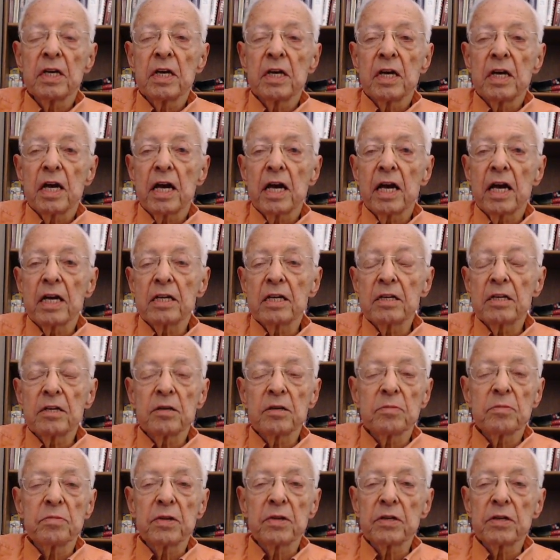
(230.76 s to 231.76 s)
And your
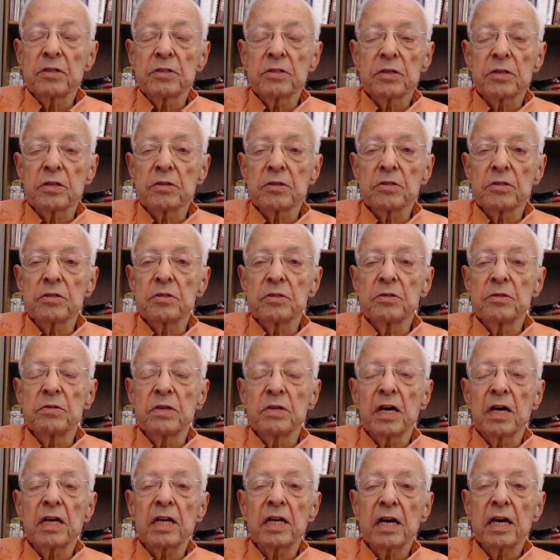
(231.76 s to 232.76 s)
blood sugars do
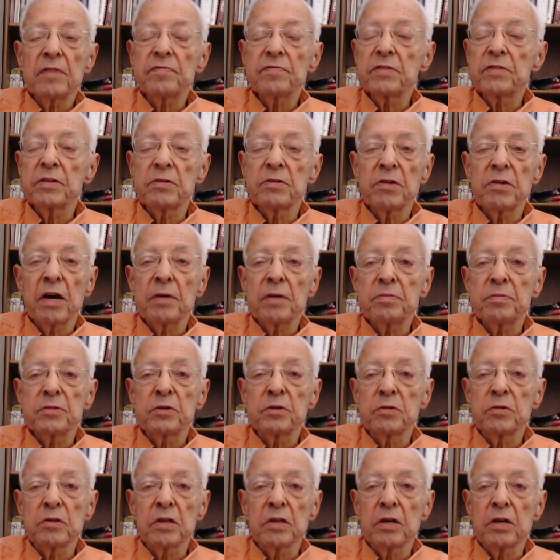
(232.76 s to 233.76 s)
not have to drop
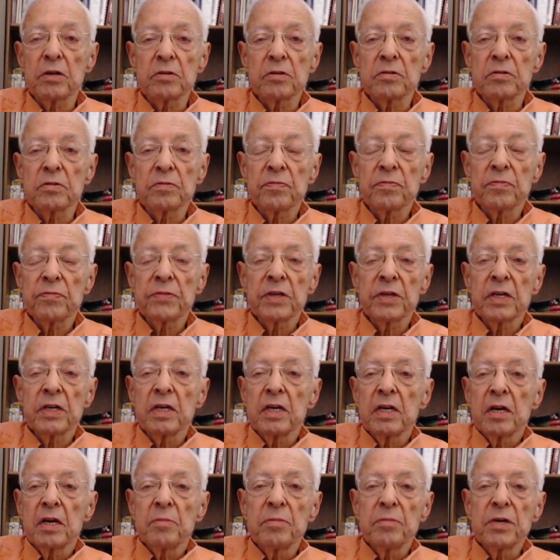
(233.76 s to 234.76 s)
too low
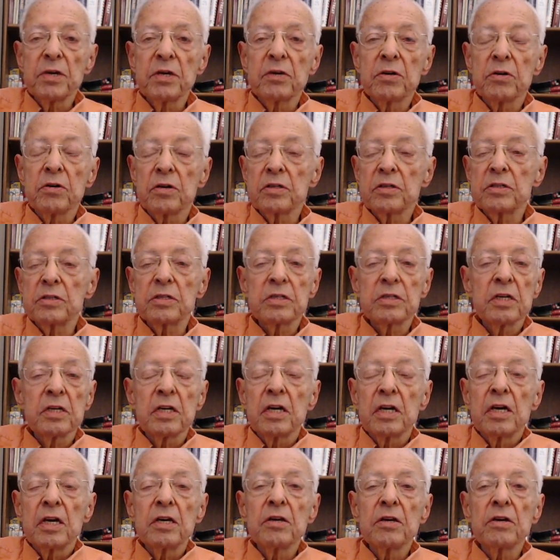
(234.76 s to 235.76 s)
because
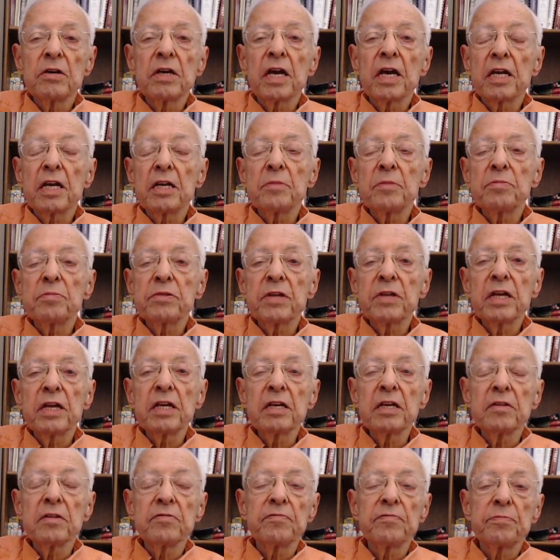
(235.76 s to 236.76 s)
you're getting
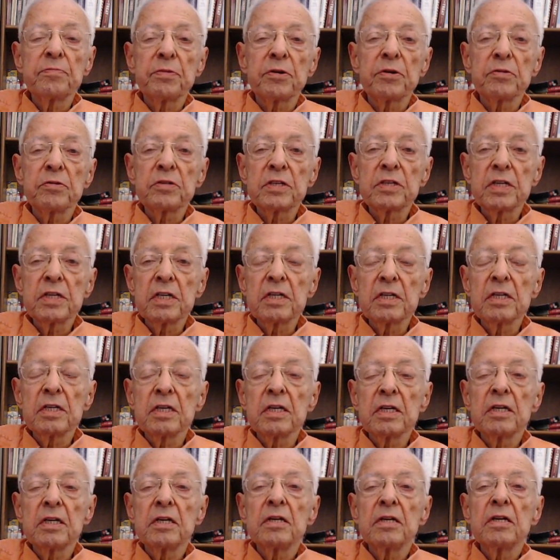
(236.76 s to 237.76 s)
plenty of protein
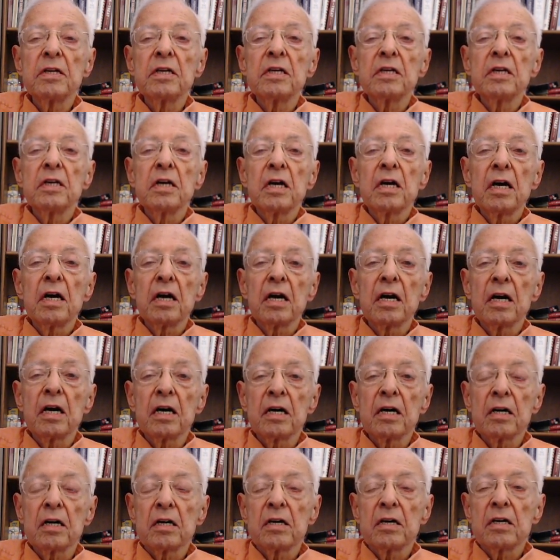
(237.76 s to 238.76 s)

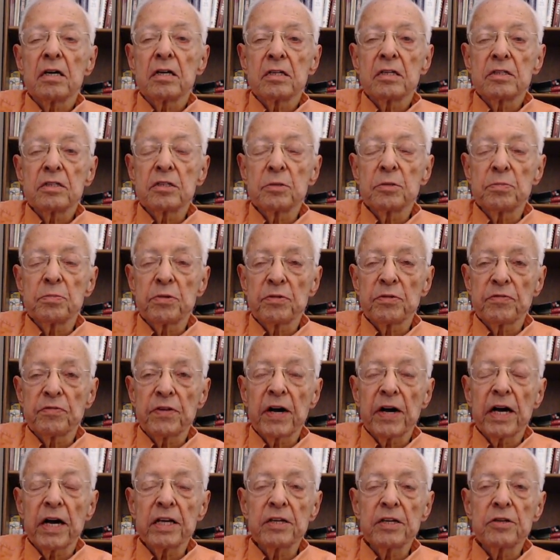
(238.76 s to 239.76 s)
uh, to
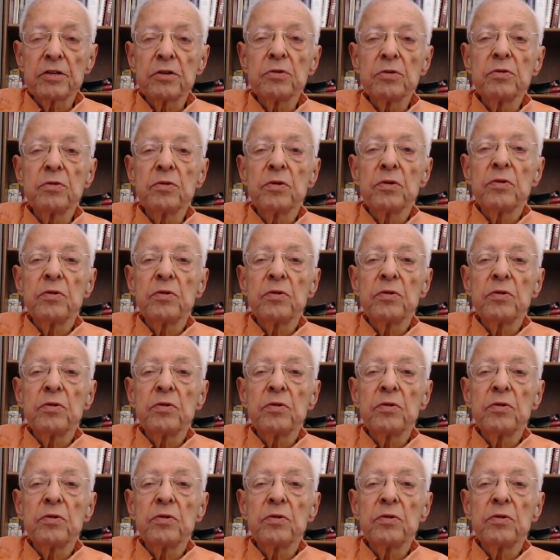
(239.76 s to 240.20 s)
provide you